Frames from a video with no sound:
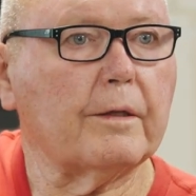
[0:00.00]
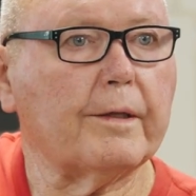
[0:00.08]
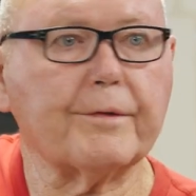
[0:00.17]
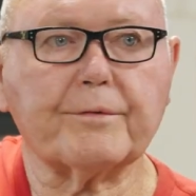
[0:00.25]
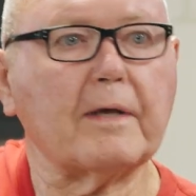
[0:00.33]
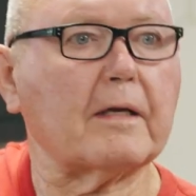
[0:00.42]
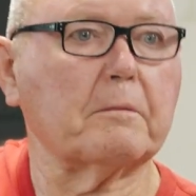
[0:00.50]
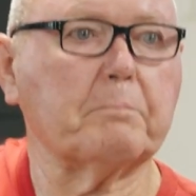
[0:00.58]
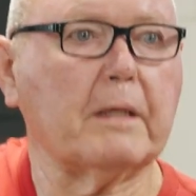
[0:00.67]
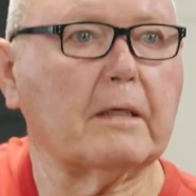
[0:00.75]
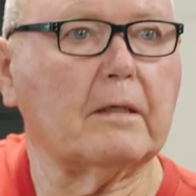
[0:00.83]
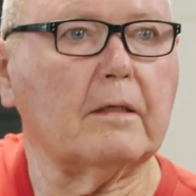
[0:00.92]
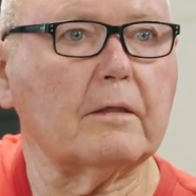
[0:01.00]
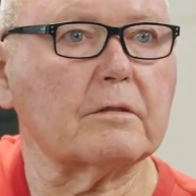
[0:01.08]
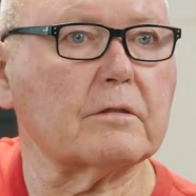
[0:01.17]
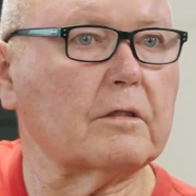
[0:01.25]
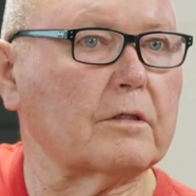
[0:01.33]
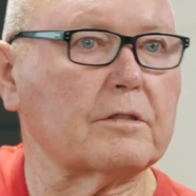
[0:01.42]
it's not a big deal.
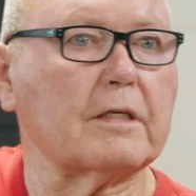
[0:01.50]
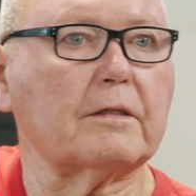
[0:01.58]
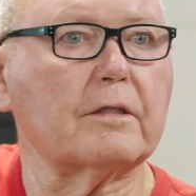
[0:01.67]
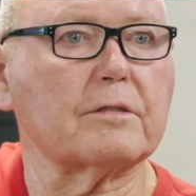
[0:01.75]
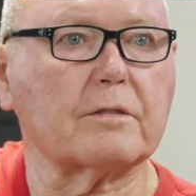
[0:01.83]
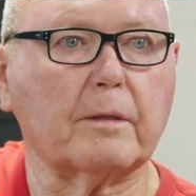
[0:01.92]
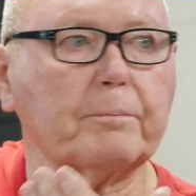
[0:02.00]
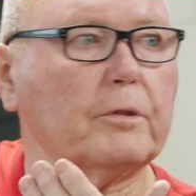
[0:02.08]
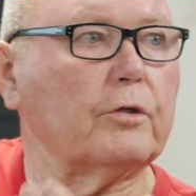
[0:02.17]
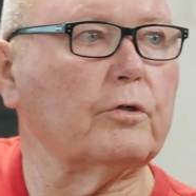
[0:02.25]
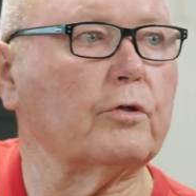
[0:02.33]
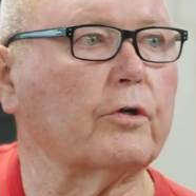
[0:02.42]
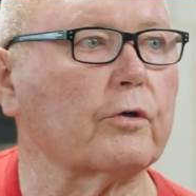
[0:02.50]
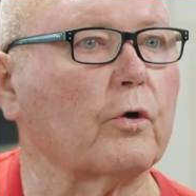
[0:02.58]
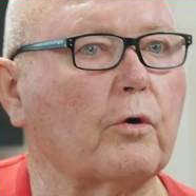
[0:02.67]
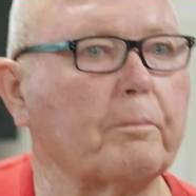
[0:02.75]
So you set this up and you do your whole